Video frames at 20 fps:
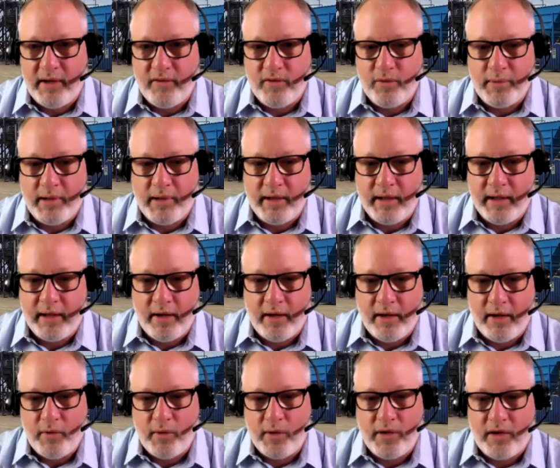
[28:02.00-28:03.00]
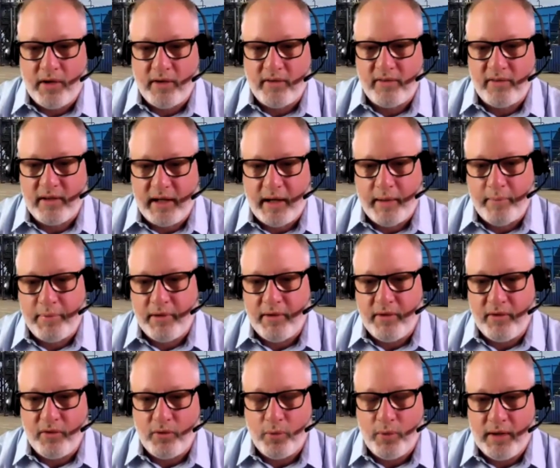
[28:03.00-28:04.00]
raise money at a lower cost of
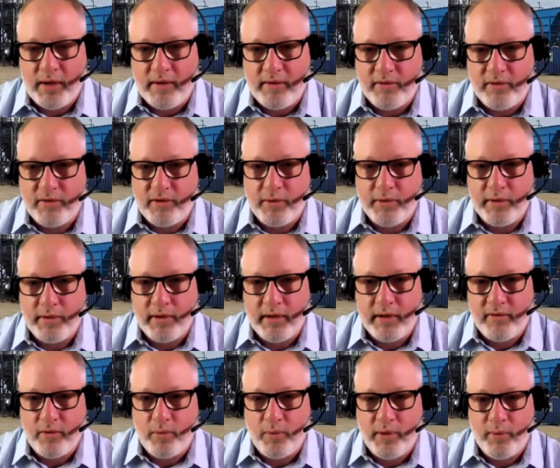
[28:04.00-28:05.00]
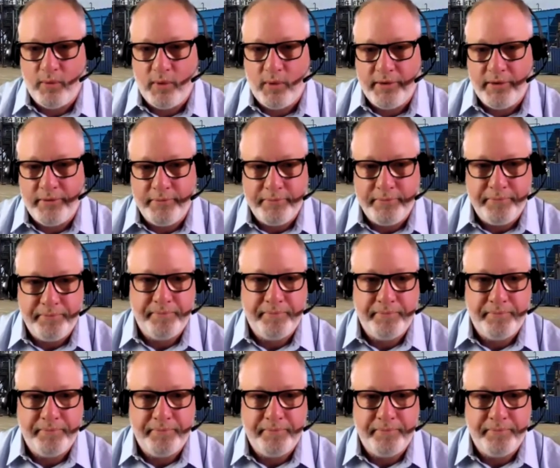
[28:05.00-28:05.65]
capital as well. So it's a win-win.